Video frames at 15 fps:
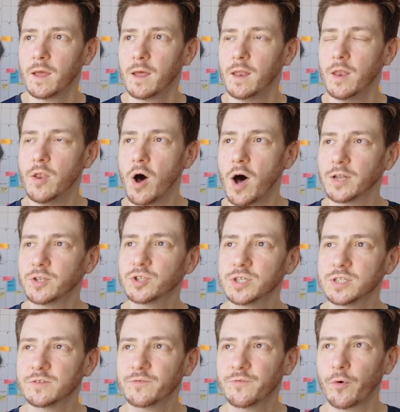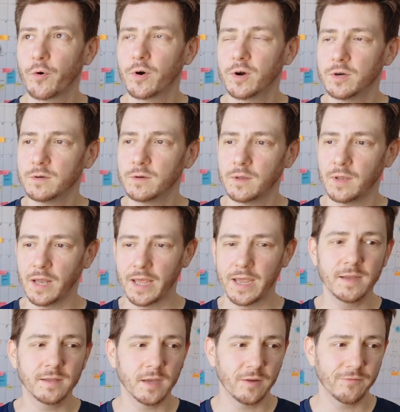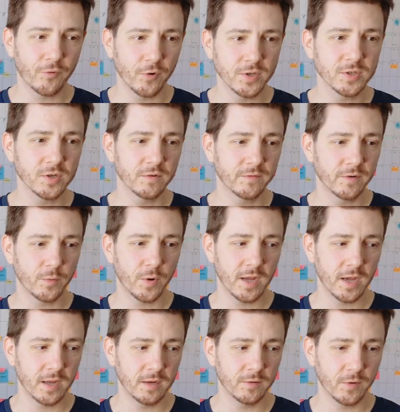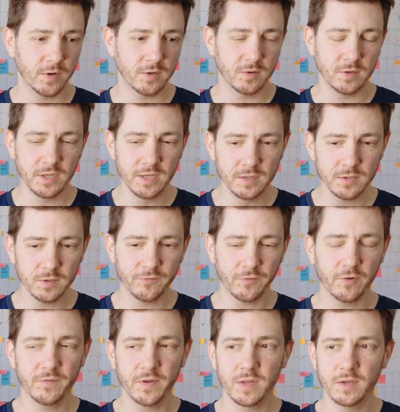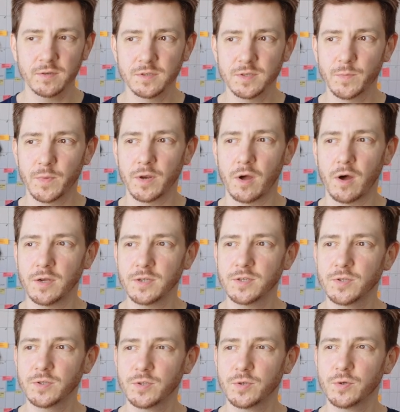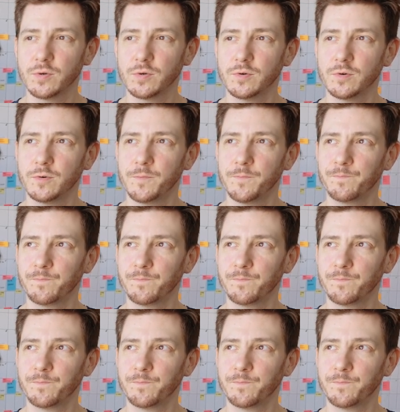not just for laying down voiceover when you need to for videos, but also to